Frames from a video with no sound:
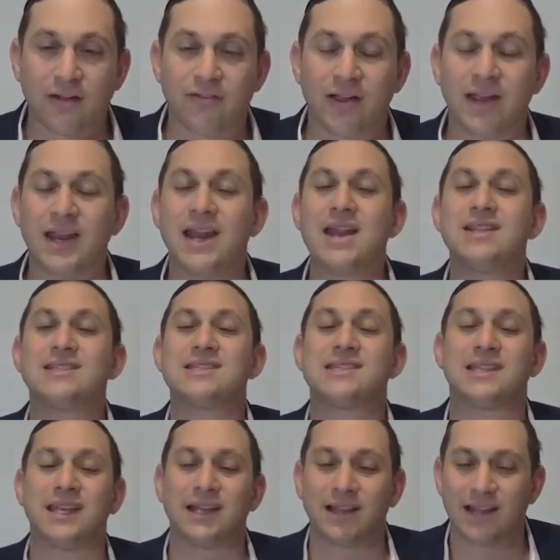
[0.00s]
He didn't
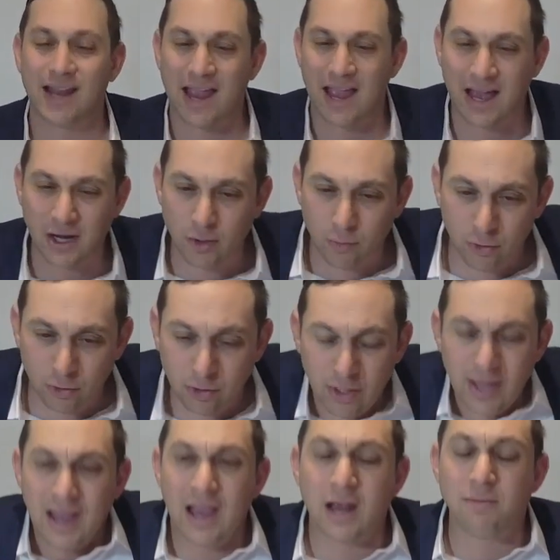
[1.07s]
steal an animal
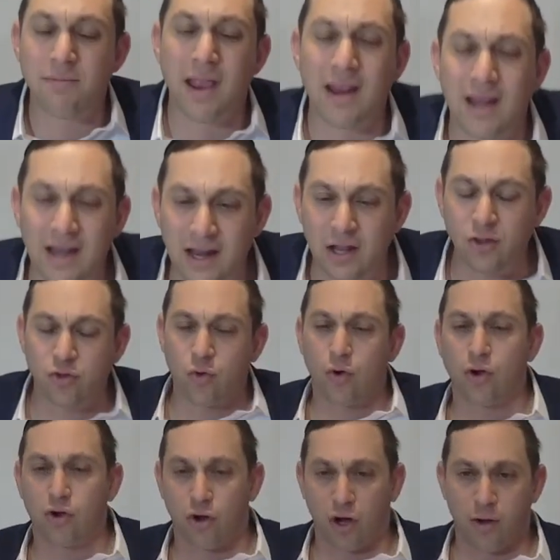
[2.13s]
and made it into
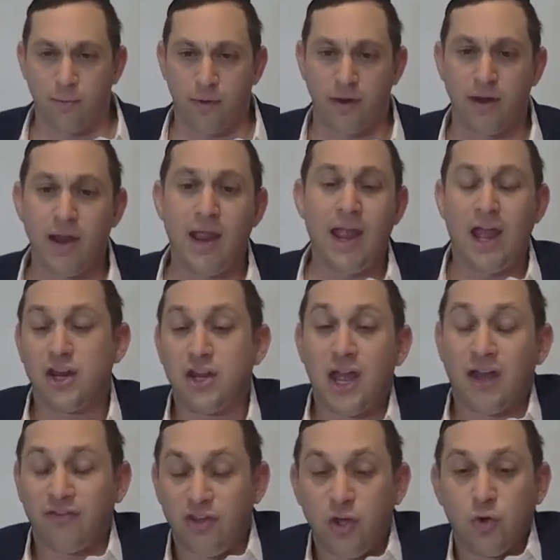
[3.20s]
a carbon and he
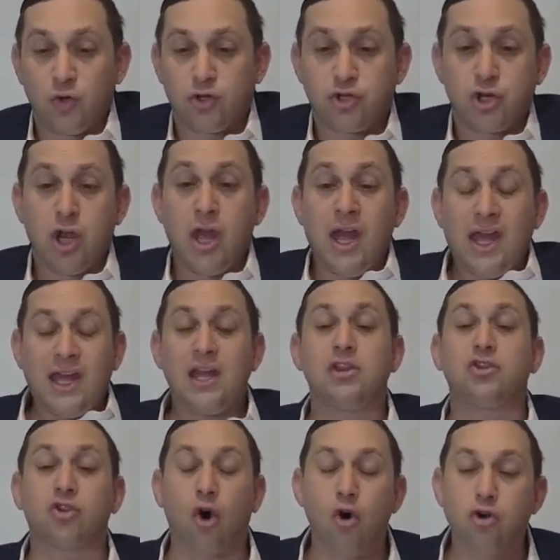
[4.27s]
had yush.
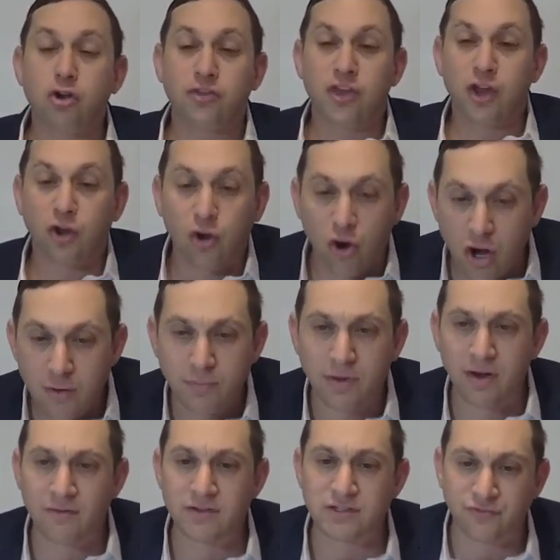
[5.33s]
He took the carbon
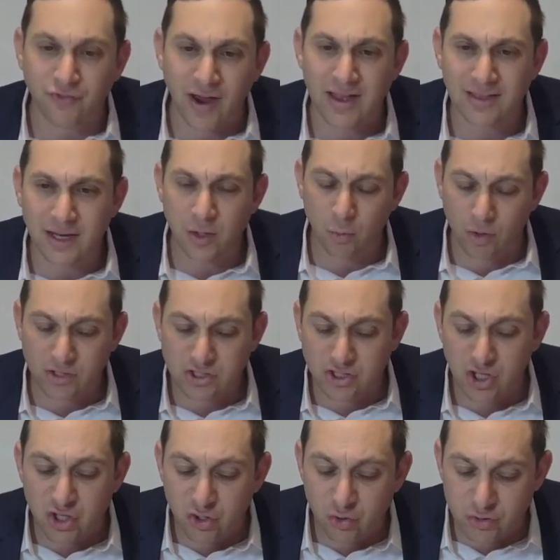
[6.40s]
of his friend and he wants
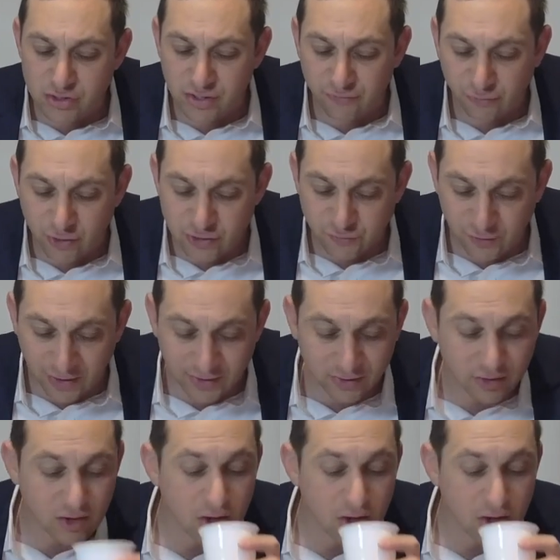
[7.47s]
to use it for his friend.